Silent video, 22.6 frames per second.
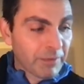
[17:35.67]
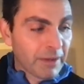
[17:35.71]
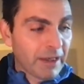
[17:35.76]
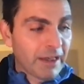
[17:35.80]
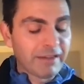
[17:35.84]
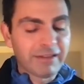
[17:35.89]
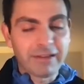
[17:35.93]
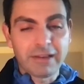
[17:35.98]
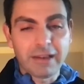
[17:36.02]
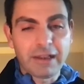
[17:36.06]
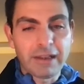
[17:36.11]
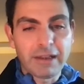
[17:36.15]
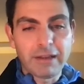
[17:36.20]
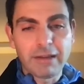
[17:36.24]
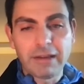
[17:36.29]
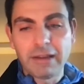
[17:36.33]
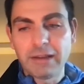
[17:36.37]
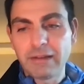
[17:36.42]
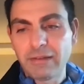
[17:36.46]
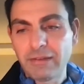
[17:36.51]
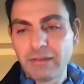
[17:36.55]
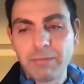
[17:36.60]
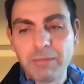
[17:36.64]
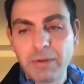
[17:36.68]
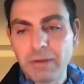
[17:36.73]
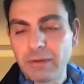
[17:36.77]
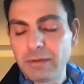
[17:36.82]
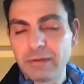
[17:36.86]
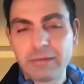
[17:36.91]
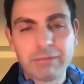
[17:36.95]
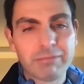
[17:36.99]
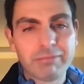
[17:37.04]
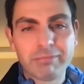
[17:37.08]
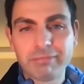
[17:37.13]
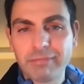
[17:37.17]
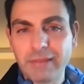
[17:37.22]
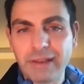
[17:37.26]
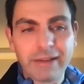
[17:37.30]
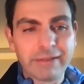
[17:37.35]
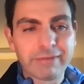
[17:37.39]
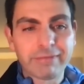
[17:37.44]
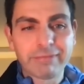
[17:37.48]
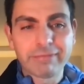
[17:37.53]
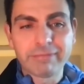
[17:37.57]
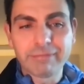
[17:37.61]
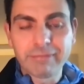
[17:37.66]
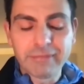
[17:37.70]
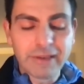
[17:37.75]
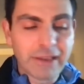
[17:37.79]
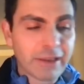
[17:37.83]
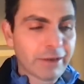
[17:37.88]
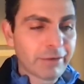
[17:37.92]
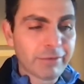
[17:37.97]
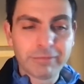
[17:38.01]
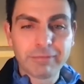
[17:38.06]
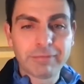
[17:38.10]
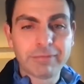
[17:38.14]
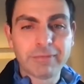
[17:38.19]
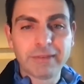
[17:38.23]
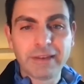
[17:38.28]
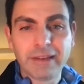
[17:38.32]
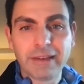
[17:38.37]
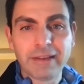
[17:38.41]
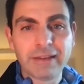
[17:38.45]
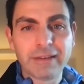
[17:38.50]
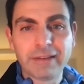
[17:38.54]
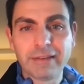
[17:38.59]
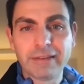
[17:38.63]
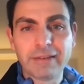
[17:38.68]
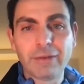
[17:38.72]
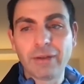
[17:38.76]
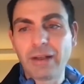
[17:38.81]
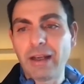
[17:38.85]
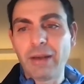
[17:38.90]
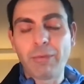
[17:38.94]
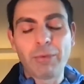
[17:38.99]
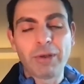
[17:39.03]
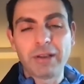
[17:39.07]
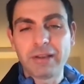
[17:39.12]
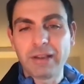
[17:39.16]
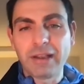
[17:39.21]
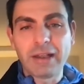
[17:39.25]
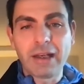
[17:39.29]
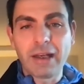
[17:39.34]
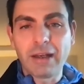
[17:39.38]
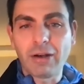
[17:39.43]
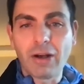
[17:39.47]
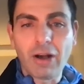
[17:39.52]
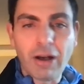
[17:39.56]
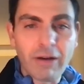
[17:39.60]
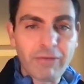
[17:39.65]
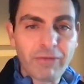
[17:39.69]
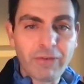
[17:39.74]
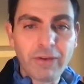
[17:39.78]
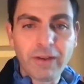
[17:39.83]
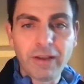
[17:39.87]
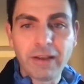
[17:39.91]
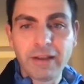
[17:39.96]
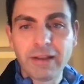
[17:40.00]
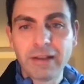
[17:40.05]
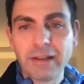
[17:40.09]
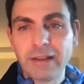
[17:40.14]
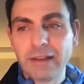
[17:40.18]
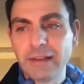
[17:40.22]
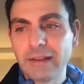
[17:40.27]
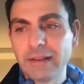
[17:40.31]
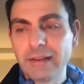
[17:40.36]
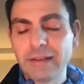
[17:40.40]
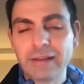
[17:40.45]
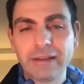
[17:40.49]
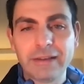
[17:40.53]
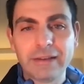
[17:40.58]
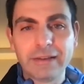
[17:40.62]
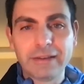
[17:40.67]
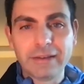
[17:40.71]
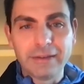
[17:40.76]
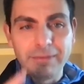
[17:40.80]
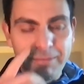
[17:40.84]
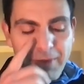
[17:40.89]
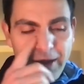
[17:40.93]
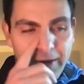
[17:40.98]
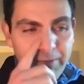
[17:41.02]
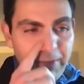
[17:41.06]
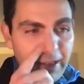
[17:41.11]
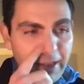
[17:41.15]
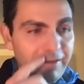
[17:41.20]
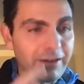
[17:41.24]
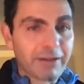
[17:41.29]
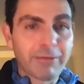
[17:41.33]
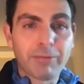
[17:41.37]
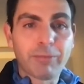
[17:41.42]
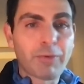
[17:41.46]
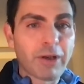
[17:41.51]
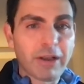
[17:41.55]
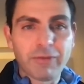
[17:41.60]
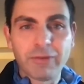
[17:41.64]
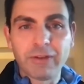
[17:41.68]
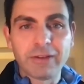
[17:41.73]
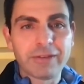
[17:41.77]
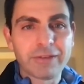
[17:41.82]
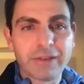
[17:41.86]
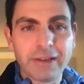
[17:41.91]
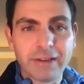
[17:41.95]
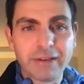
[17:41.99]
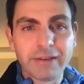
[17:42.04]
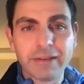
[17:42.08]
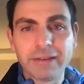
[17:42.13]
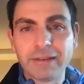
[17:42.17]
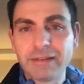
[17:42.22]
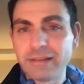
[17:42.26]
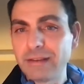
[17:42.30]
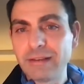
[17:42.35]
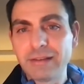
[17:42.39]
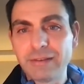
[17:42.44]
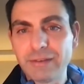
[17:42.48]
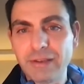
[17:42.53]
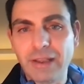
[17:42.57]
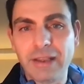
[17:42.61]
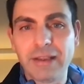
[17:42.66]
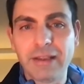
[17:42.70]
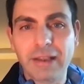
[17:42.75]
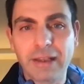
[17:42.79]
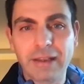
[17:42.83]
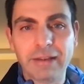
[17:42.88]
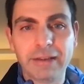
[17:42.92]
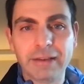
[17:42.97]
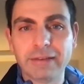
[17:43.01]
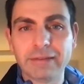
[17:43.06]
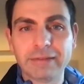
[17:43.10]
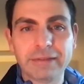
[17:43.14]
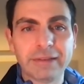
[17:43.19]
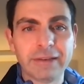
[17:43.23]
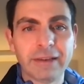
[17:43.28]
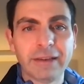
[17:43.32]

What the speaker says: started this build, and look, I went and got a coffee, made myself breakfast, and still it's not done. And,